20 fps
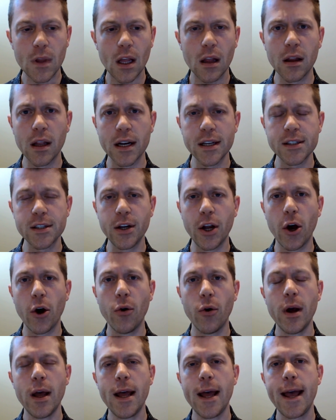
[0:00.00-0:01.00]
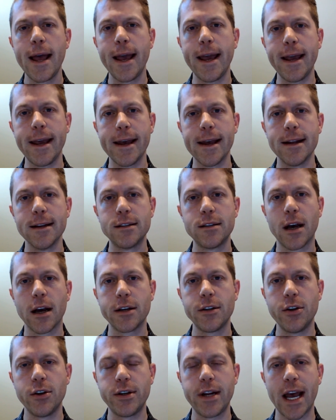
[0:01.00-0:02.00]
let us know and
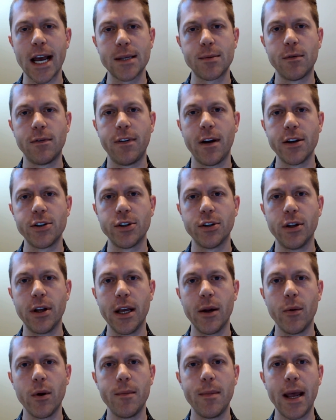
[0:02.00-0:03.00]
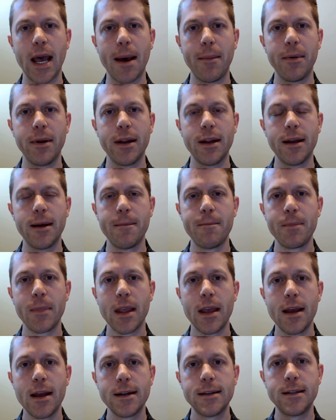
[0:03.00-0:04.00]
talk to your tax professional, and we'd be happy to
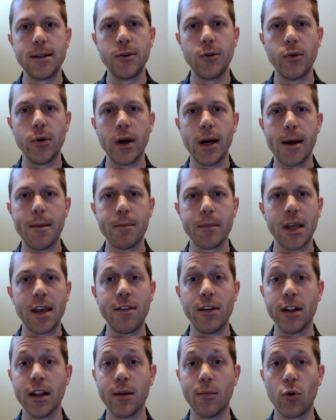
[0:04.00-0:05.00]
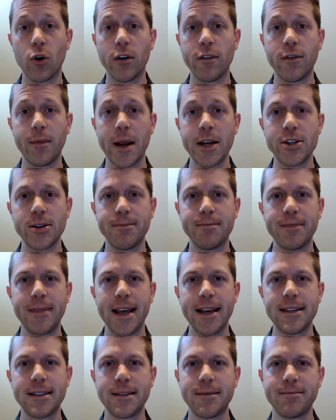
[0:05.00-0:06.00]
give you a little more information.
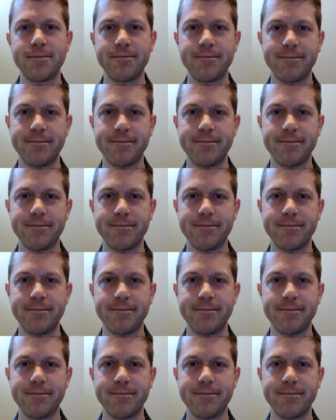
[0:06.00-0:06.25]
Thanks.